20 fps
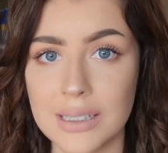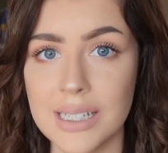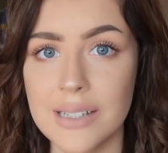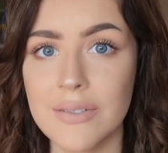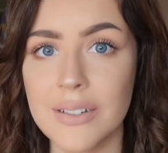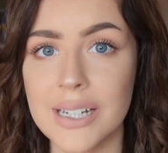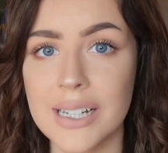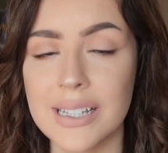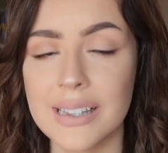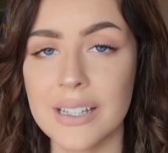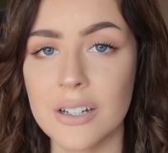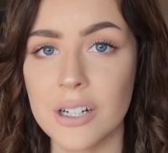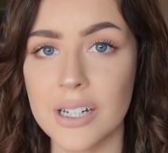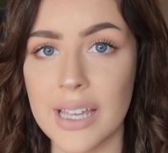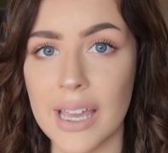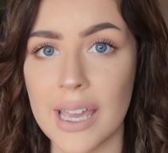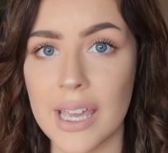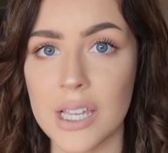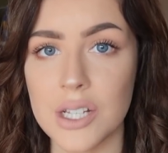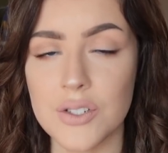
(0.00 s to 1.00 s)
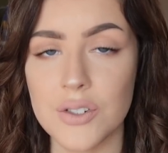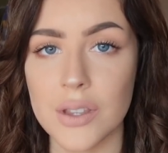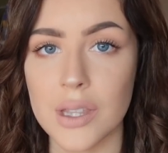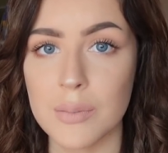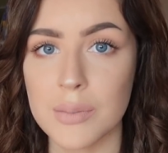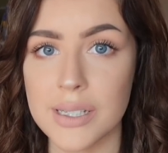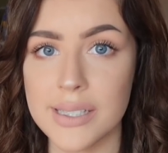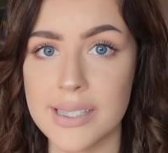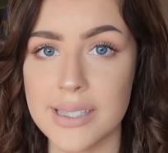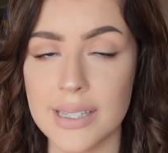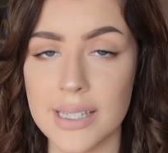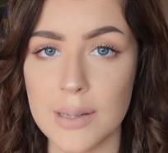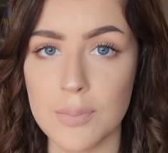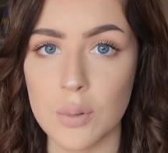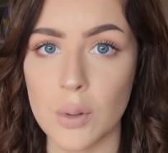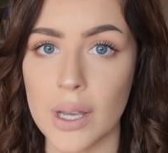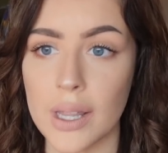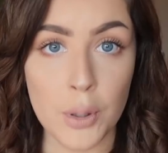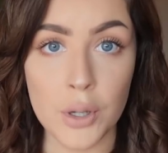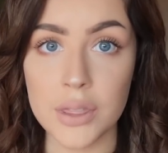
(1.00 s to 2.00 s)
leave it in their cage for them to sleep
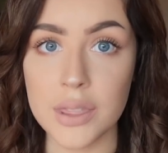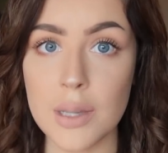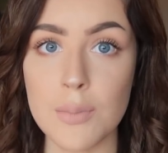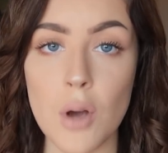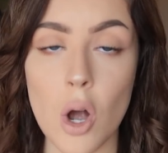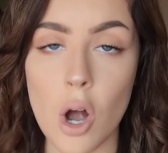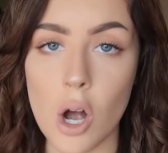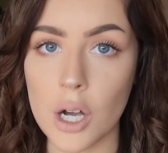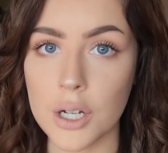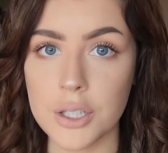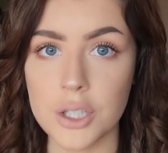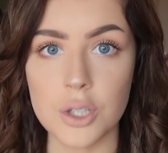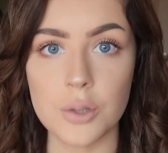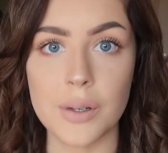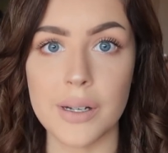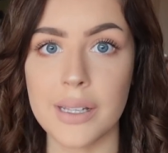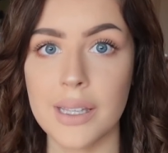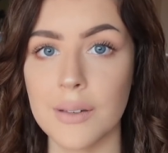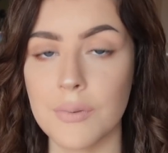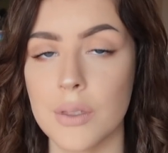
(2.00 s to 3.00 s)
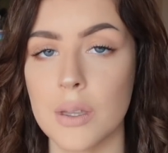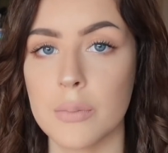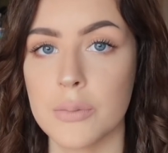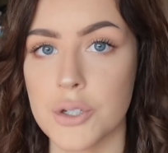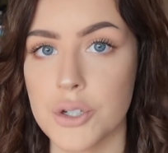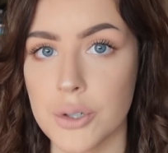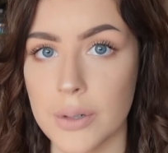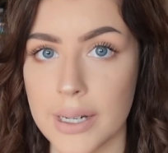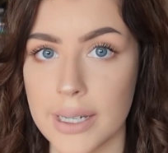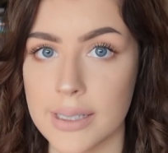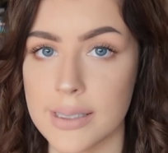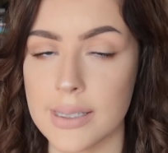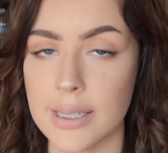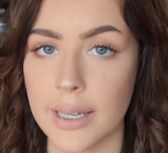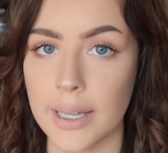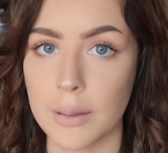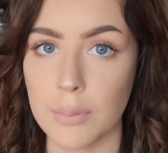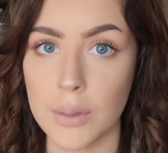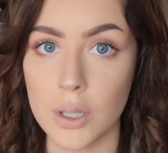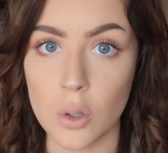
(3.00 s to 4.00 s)
with. Put them on you and give them treats
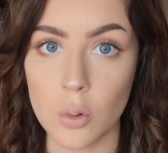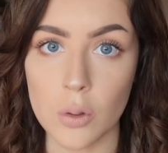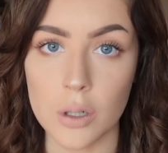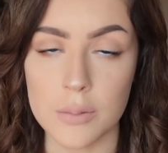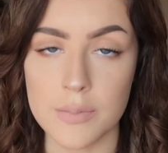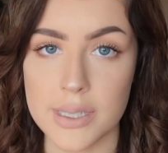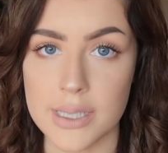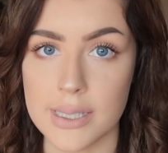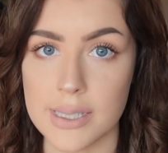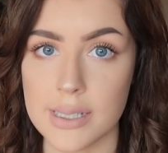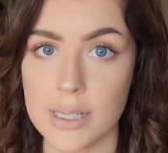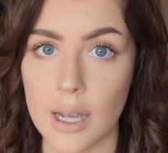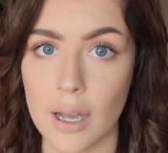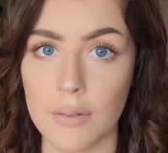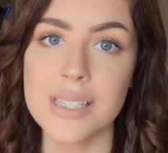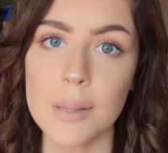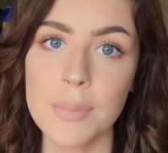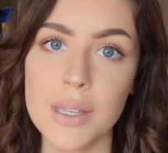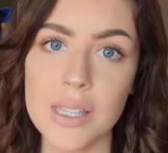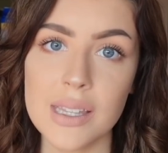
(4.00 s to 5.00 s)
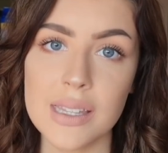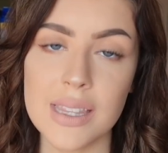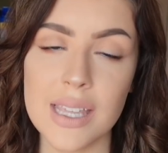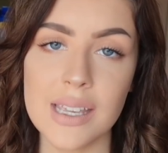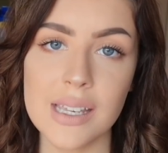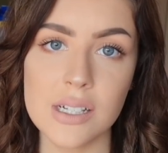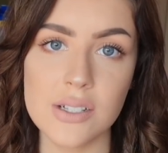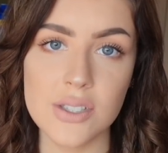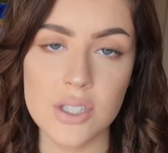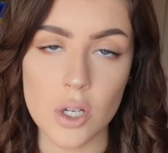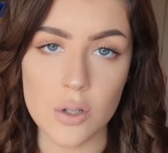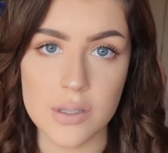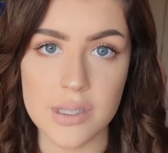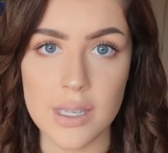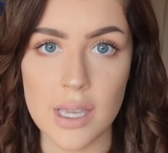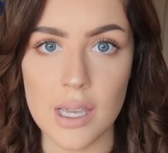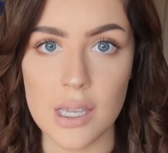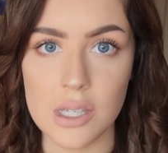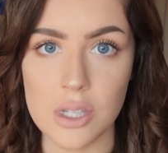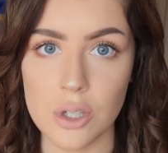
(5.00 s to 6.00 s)
like mealworms and stuff. Something that they can
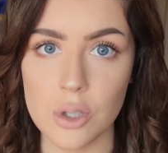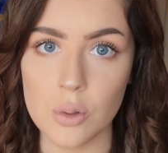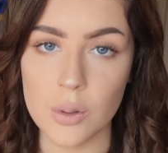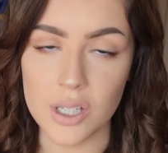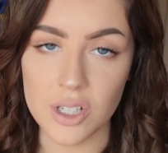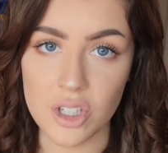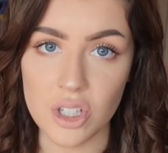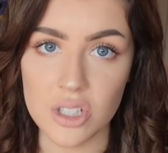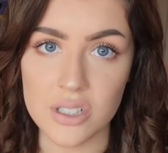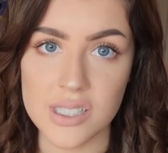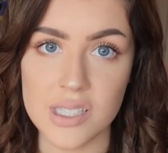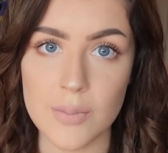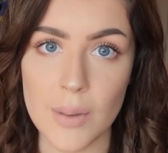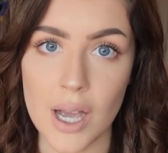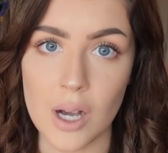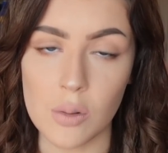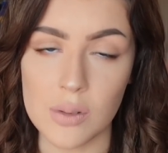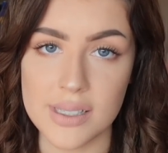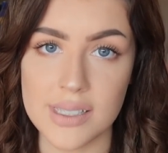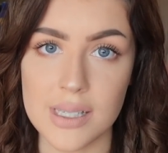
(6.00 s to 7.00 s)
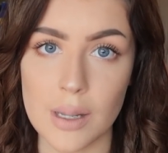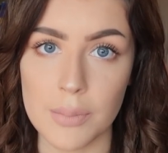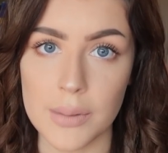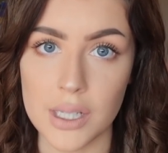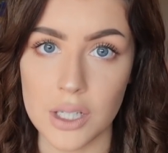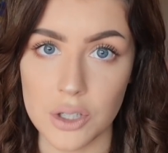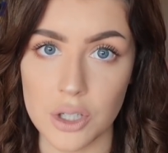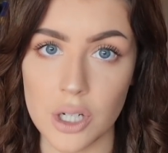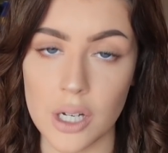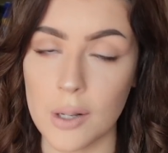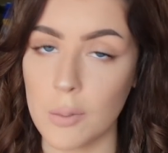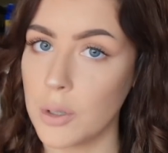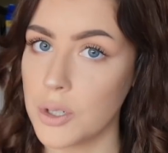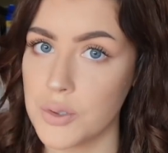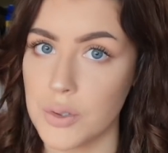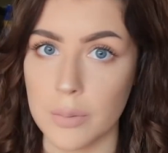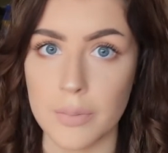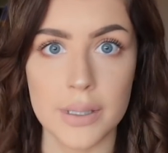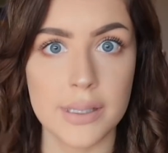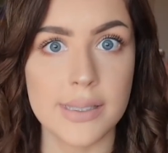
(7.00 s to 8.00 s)
associate you and your smell with something good,
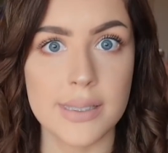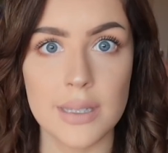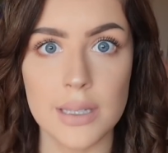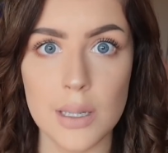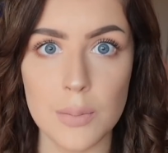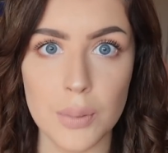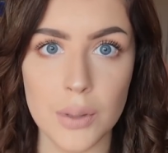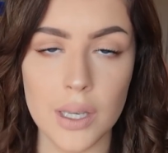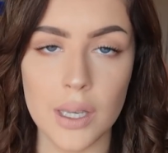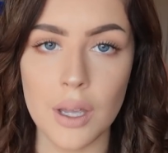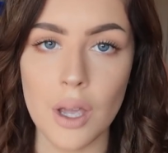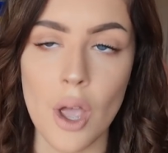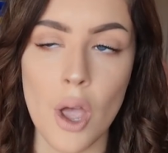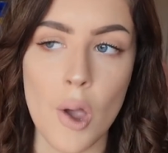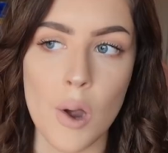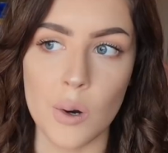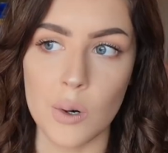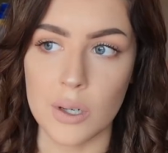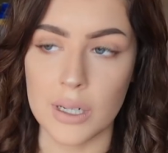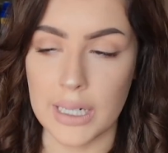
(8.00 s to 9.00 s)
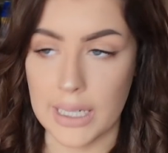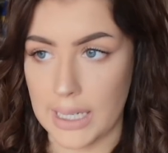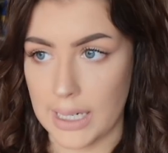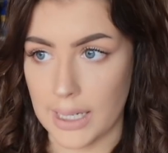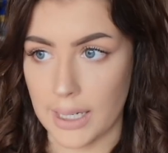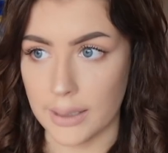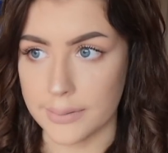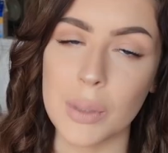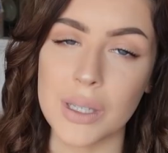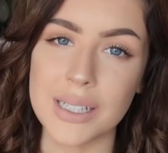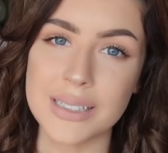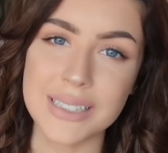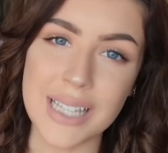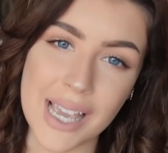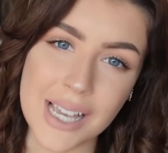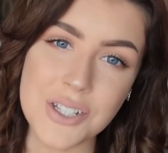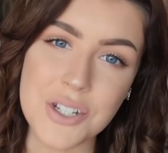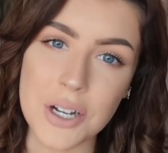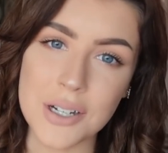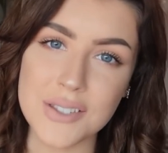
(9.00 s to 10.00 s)
which would be sleeping or eating. Because the
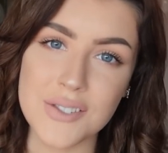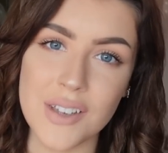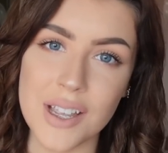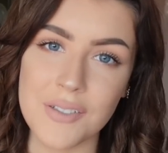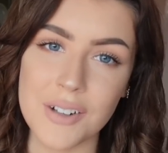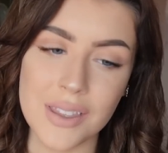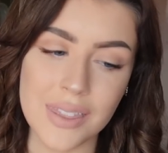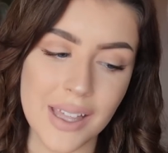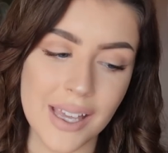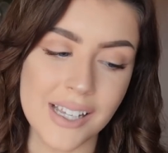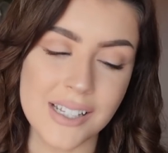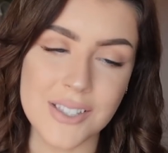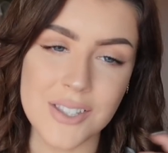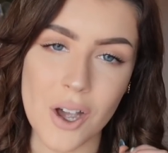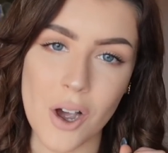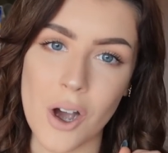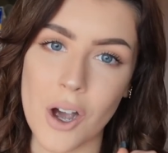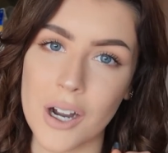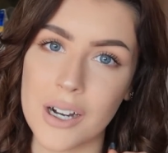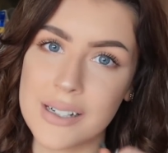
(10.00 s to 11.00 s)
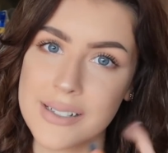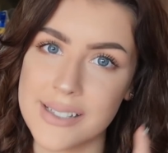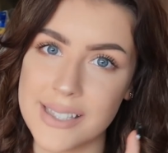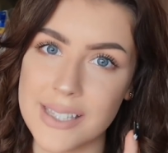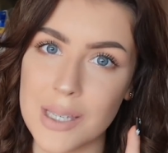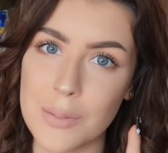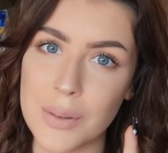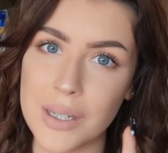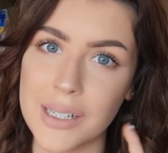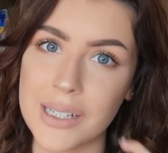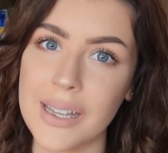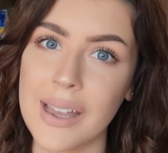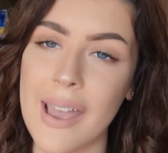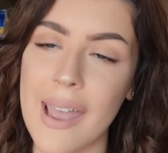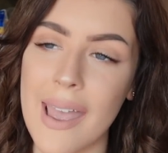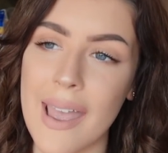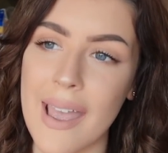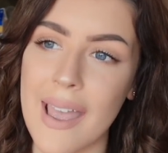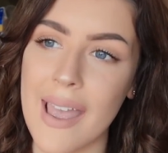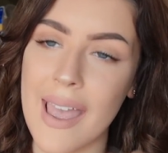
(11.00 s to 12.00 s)
hedgehog's favorite things are sleeping
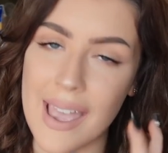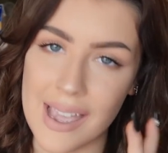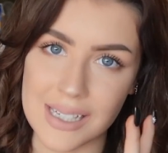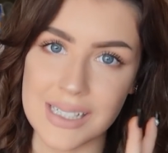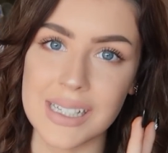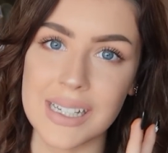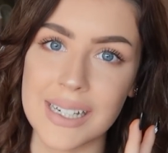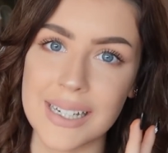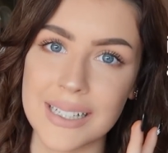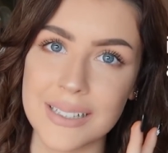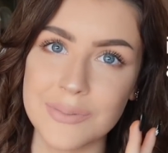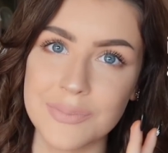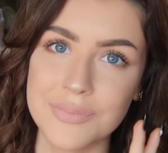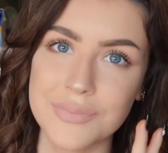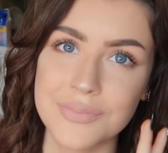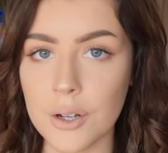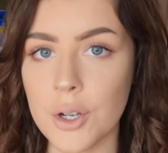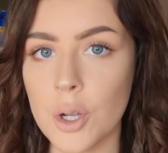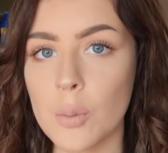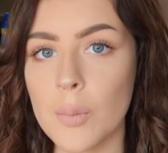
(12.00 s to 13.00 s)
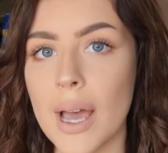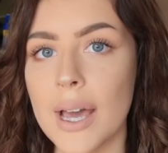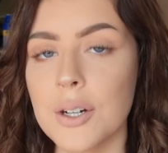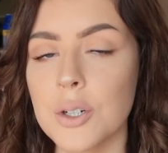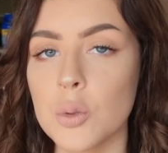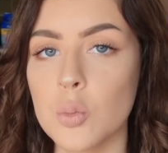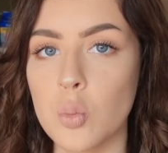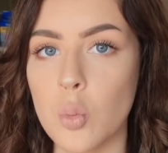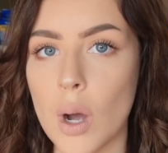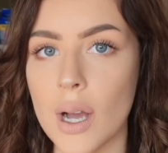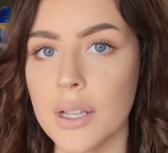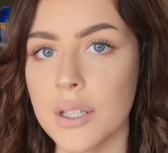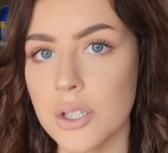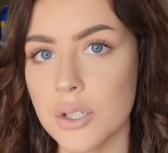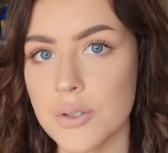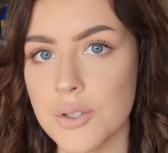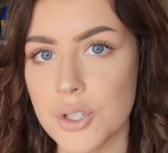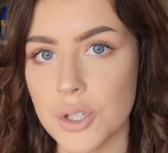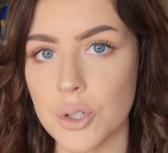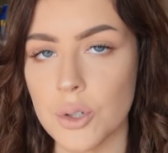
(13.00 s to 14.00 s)
and eating. No matter what
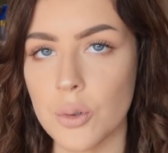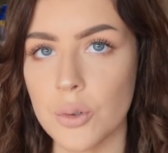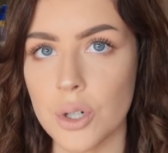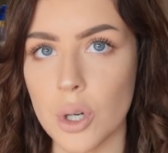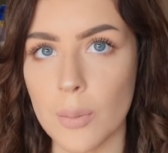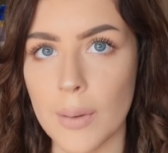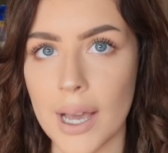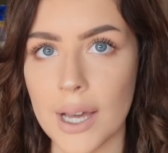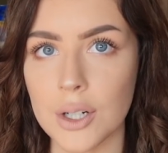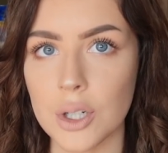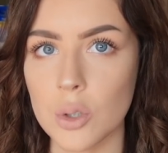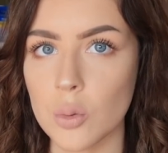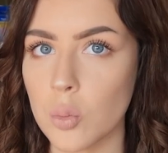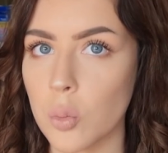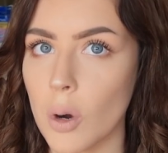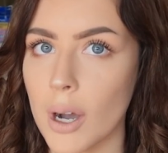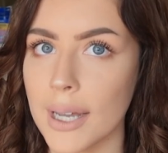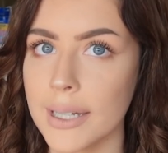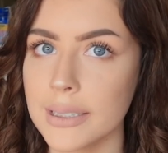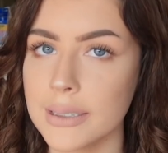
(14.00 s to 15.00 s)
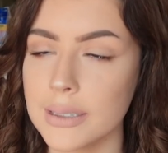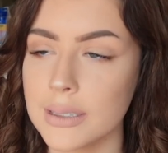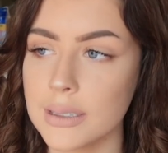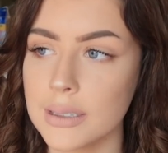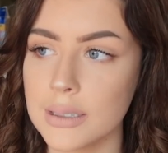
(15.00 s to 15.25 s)
you do, no matter what